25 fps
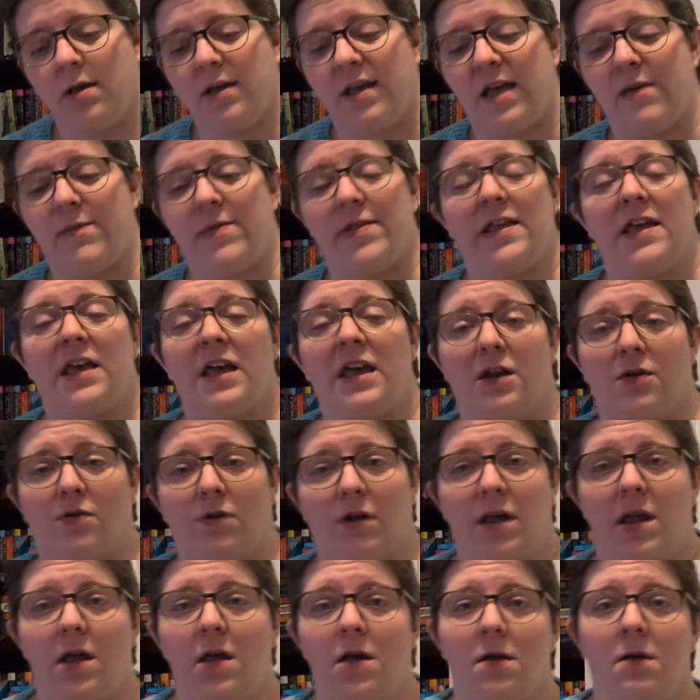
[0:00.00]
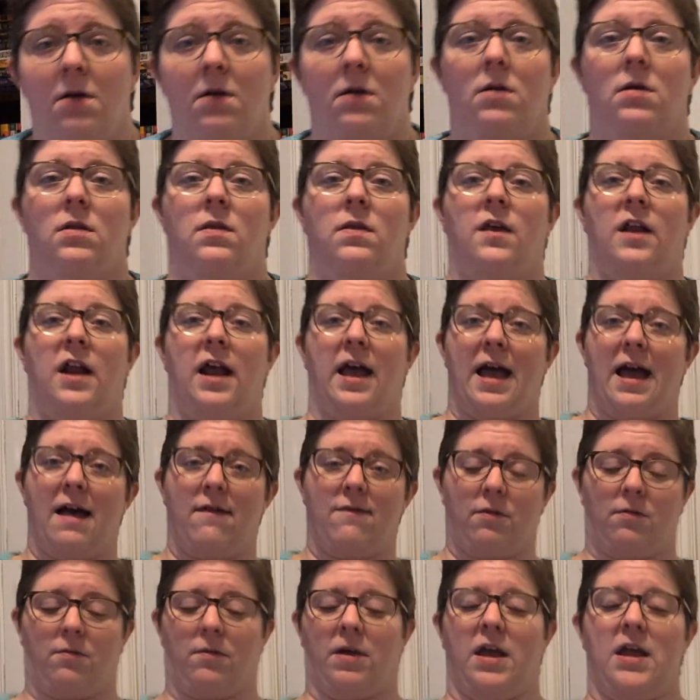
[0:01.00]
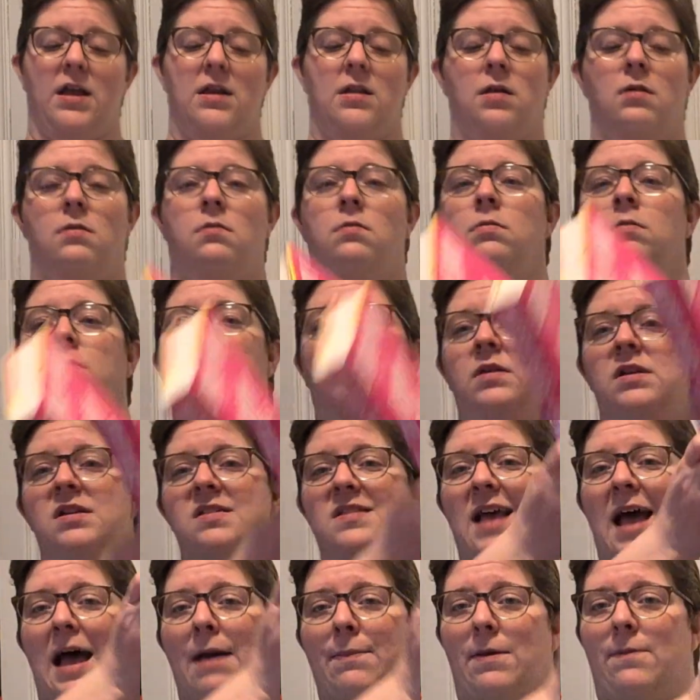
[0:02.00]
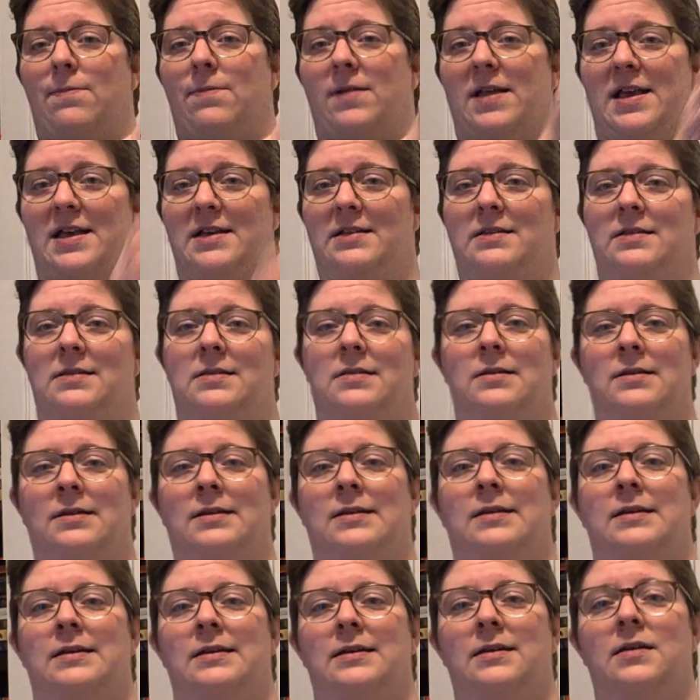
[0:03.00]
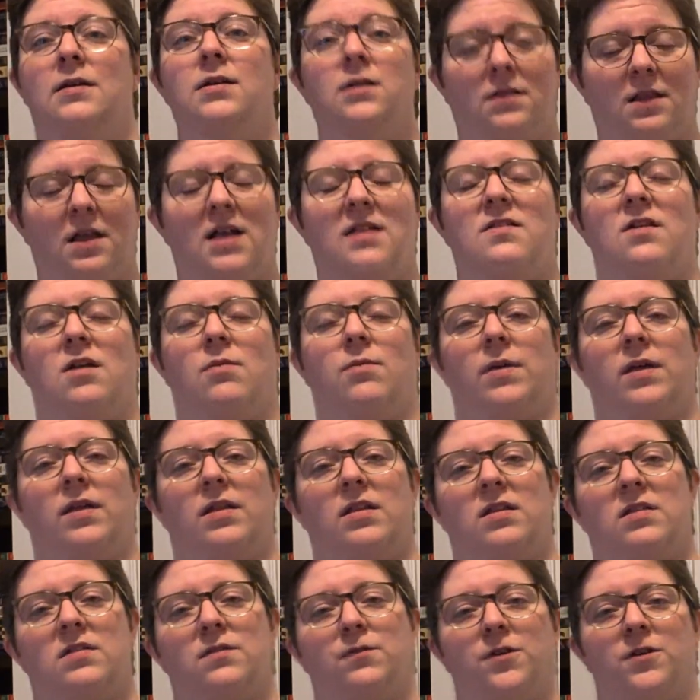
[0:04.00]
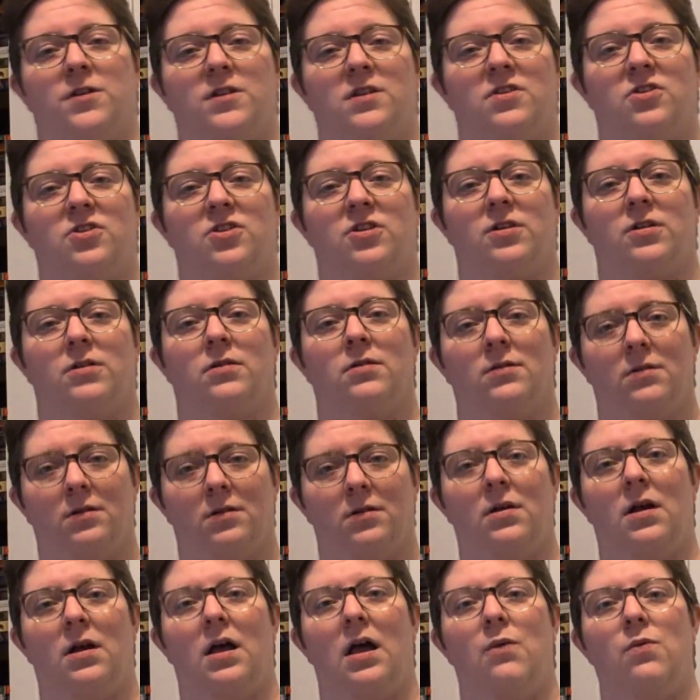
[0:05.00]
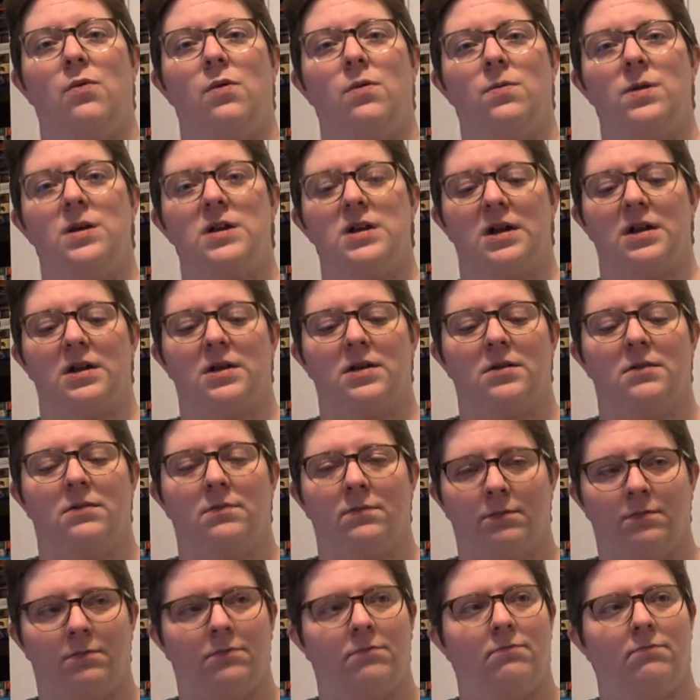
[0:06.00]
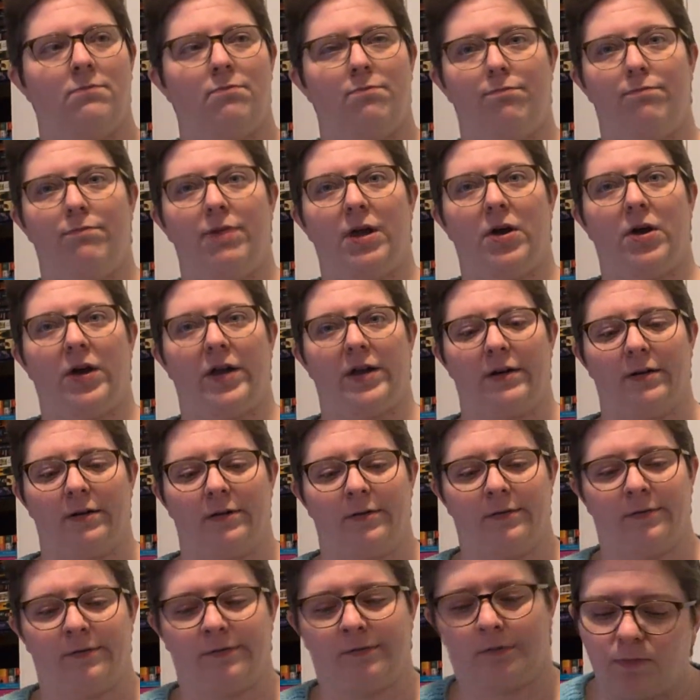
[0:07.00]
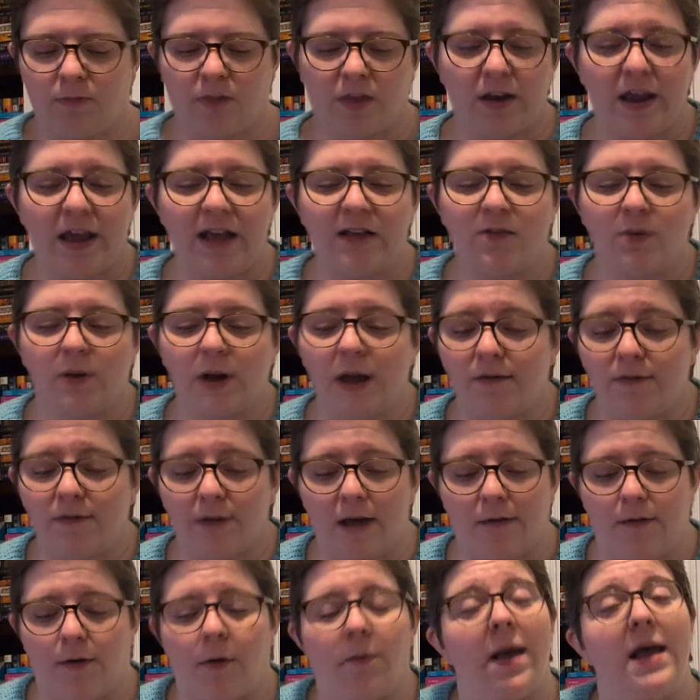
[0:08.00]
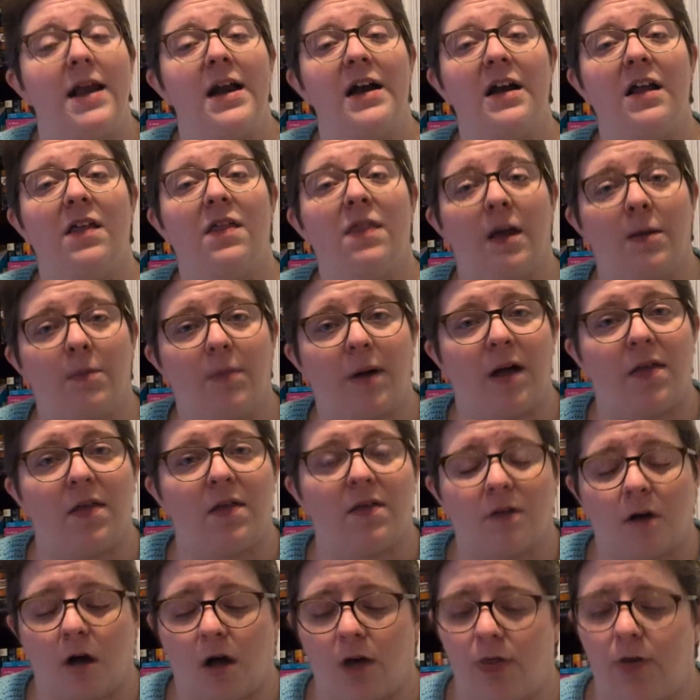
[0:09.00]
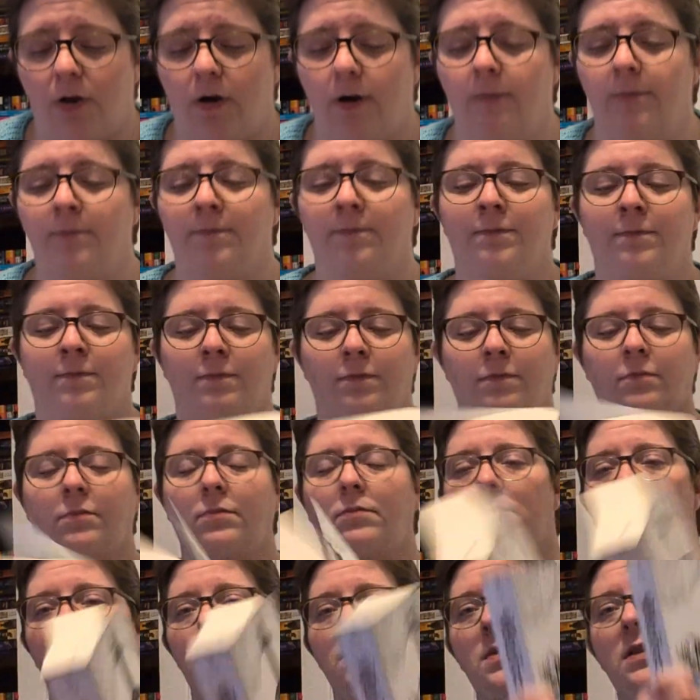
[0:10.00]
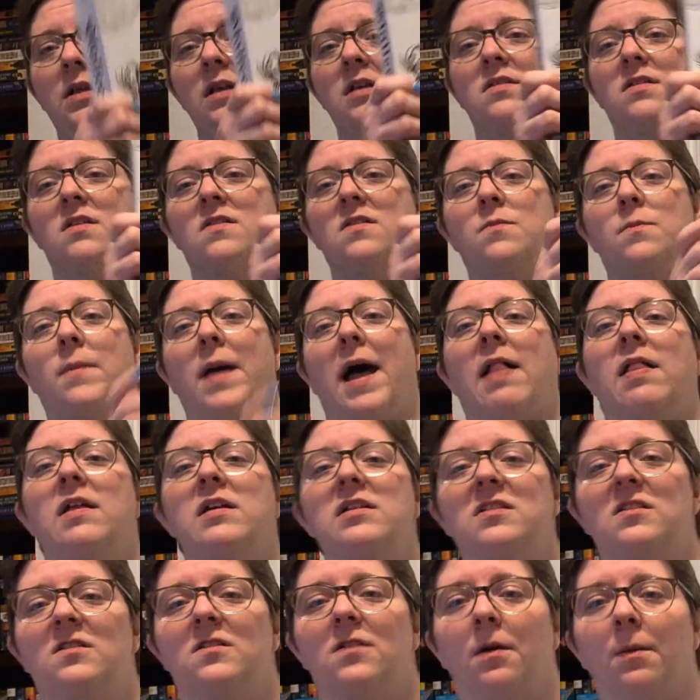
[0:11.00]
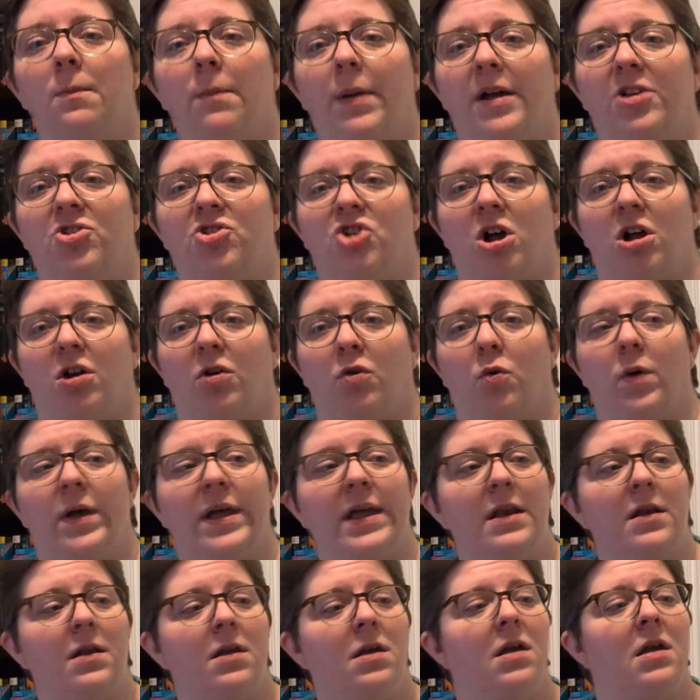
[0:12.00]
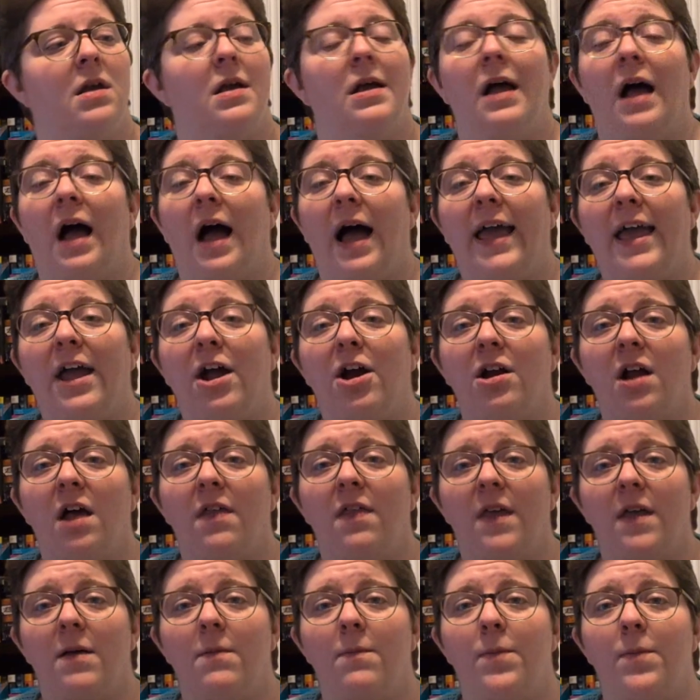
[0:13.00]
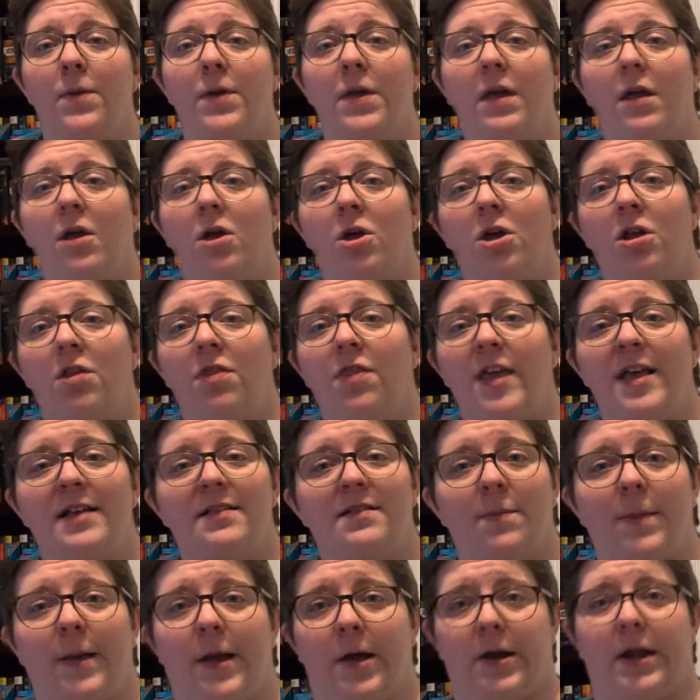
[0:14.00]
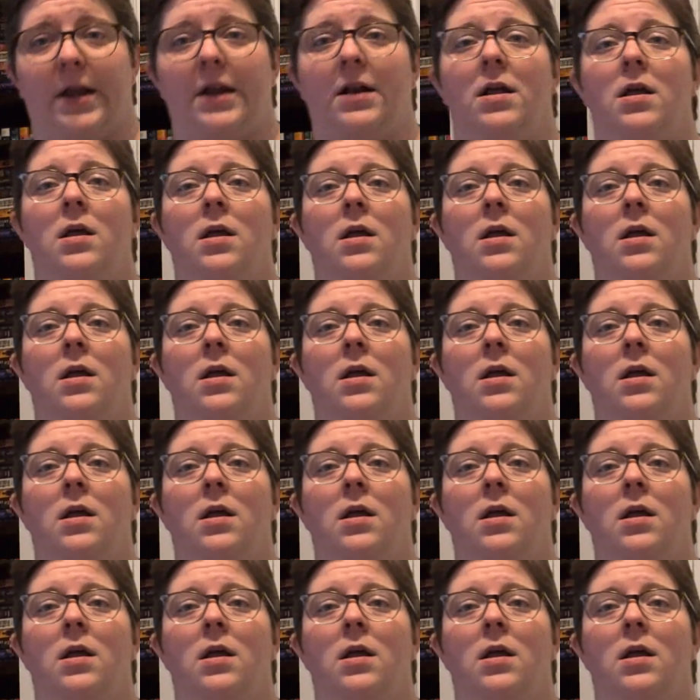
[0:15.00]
Emily Henry that I haven't read is Happy Place. That's on my list for this year. I will read it. Period. The next one, I've never read anything by this author. This is Malice by John Gwynne. I hear nothing but good things about it.